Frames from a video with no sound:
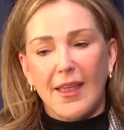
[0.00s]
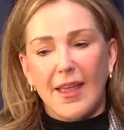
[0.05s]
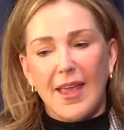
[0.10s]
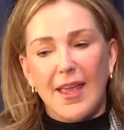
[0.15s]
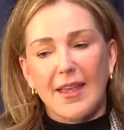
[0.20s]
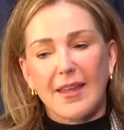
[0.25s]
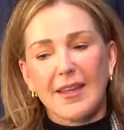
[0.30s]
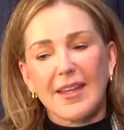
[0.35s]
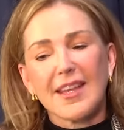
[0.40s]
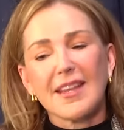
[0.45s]

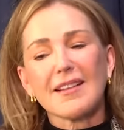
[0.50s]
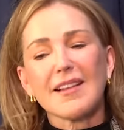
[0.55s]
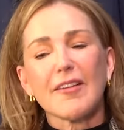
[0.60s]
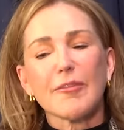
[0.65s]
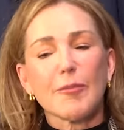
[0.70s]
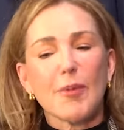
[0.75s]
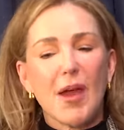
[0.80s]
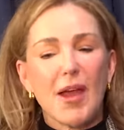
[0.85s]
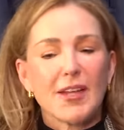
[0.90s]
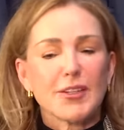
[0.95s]
And he
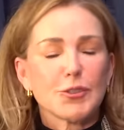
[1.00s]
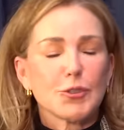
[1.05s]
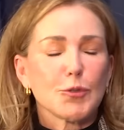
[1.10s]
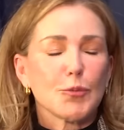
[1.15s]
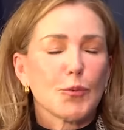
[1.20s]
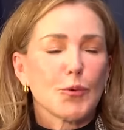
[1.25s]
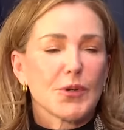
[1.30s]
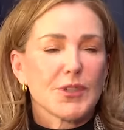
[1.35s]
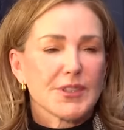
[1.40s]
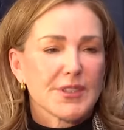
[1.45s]
left behind two
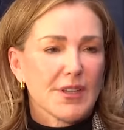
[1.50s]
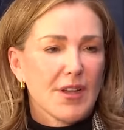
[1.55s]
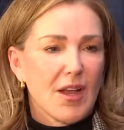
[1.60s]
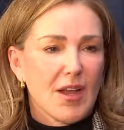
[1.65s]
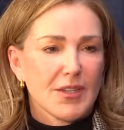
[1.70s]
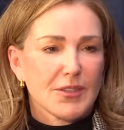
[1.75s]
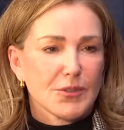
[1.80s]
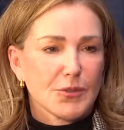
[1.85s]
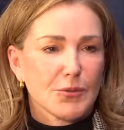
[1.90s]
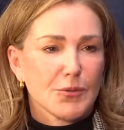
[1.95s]
boys in
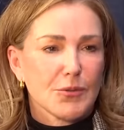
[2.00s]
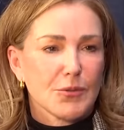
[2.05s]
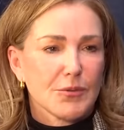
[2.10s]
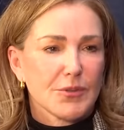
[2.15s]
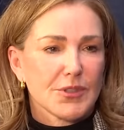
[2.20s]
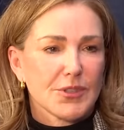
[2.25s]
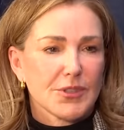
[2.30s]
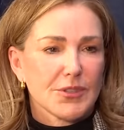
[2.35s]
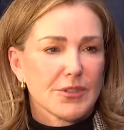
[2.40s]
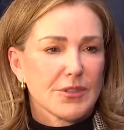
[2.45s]
high school,
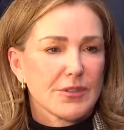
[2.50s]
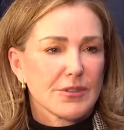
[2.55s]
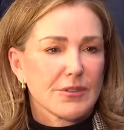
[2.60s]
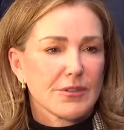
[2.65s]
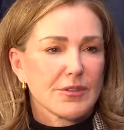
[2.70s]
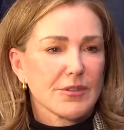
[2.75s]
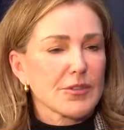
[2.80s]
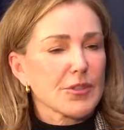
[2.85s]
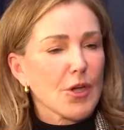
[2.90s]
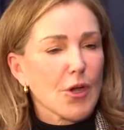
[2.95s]
which is
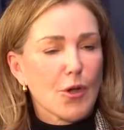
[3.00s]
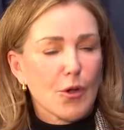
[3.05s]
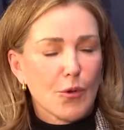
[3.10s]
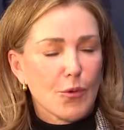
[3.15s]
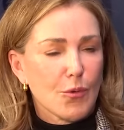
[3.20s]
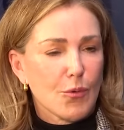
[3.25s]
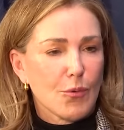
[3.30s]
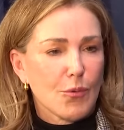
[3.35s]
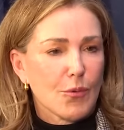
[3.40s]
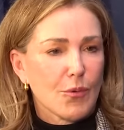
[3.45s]

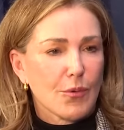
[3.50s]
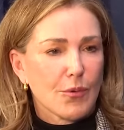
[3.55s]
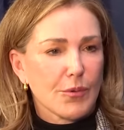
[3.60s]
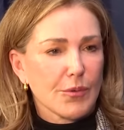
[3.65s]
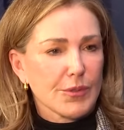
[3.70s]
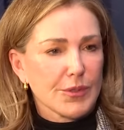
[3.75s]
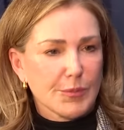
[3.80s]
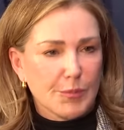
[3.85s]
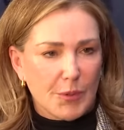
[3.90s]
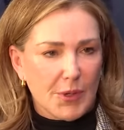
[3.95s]
so
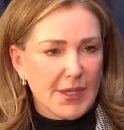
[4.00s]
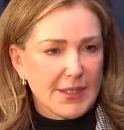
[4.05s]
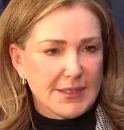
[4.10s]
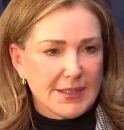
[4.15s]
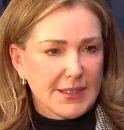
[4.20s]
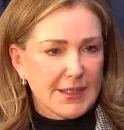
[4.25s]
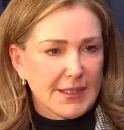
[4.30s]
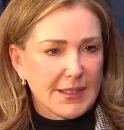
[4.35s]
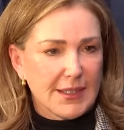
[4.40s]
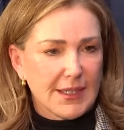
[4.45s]

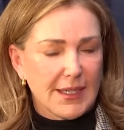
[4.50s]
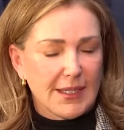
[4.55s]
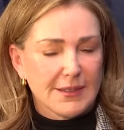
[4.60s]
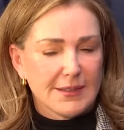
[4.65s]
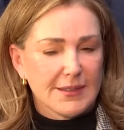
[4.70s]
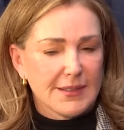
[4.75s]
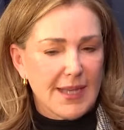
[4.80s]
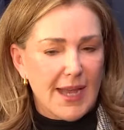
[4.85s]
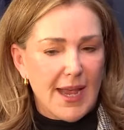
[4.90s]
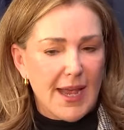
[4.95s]
depressing and
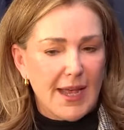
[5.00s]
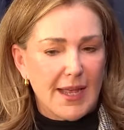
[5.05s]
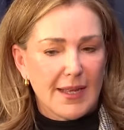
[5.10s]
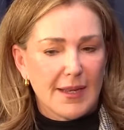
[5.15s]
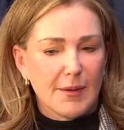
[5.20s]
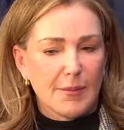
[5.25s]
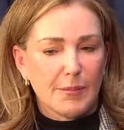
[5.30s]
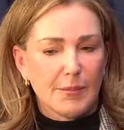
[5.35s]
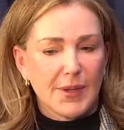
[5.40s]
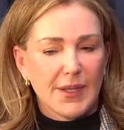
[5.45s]

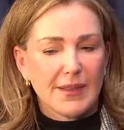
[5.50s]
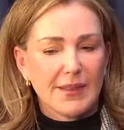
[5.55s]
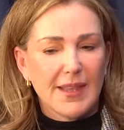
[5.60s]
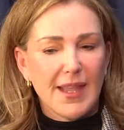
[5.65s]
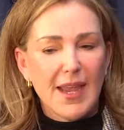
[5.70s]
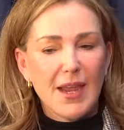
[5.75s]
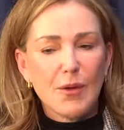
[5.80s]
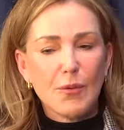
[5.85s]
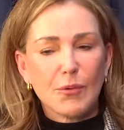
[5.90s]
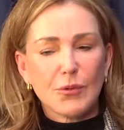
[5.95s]
sad, but
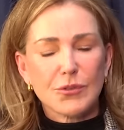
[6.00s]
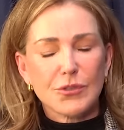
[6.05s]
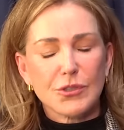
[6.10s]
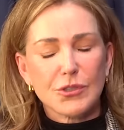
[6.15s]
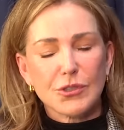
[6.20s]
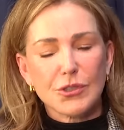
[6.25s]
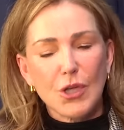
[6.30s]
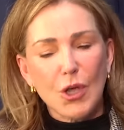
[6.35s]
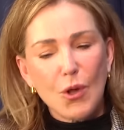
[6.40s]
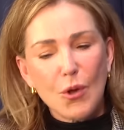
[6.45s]
they were
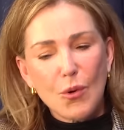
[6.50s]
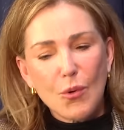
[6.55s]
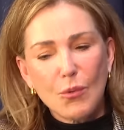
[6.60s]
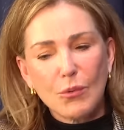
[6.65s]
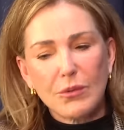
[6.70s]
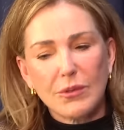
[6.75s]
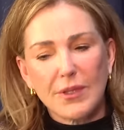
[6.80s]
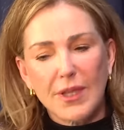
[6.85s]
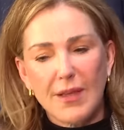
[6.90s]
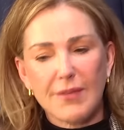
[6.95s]
so
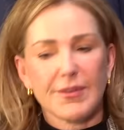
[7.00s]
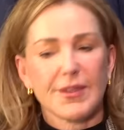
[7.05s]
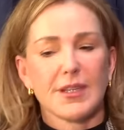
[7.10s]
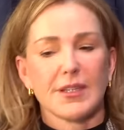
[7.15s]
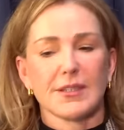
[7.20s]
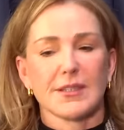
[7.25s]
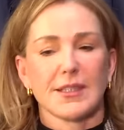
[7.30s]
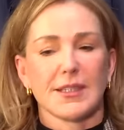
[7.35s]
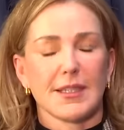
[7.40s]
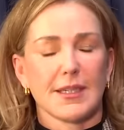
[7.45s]

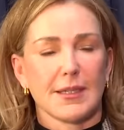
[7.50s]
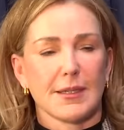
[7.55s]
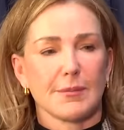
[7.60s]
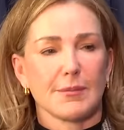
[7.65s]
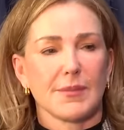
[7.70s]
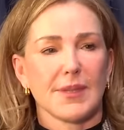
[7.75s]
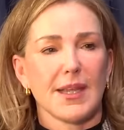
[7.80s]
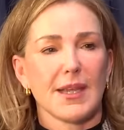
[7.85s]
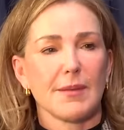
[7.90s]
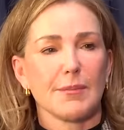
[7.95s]
loving to
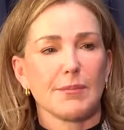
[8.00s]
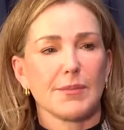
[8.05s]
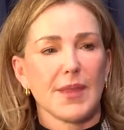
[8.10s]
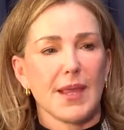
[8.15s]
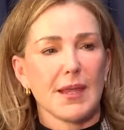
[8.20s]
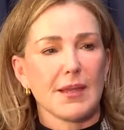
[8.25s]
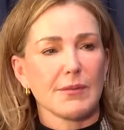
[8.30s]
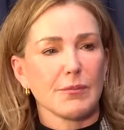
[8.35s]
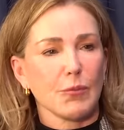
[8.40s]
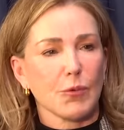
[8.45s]
him. They
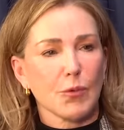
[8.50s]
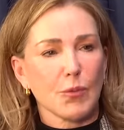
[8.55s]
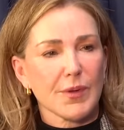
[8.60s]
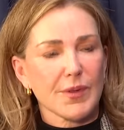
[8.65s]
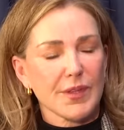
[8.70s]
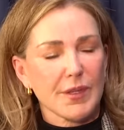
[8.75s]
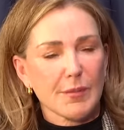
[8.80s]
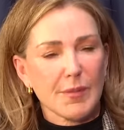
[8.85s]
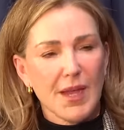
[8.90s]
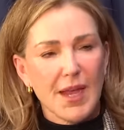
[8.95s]
they were
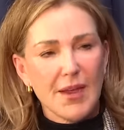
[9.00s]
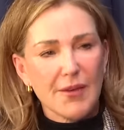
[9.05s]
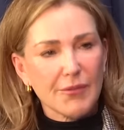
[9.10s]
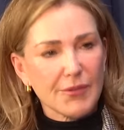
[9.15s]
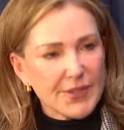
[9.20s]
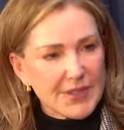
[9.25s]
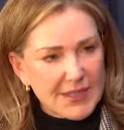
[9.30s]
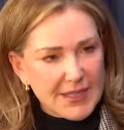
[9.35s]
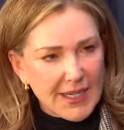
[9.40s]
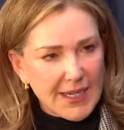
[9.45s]
with him
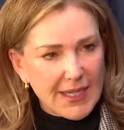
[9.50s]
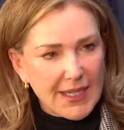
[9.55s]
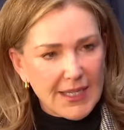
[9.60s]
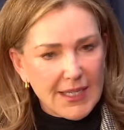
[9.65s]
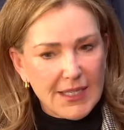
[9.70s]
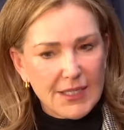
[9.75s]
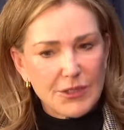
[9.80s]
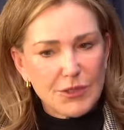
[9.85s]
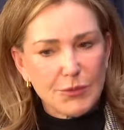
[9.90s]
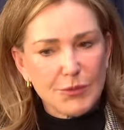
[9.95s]
every
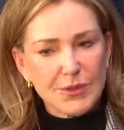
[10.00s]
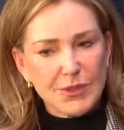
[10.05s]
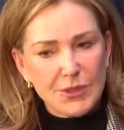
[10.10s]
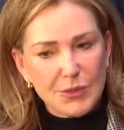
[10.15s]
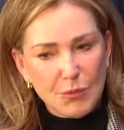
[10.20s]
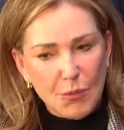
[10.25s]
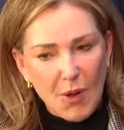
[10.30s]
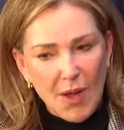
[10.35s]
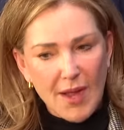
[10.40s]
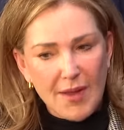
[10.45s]
second, so was
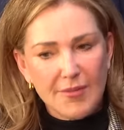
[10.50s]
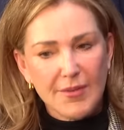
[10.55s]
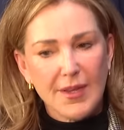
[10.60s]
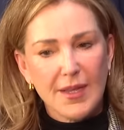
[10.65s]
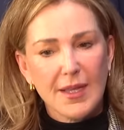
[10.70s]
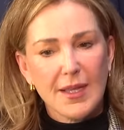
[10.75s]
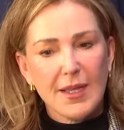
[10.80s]
his wife.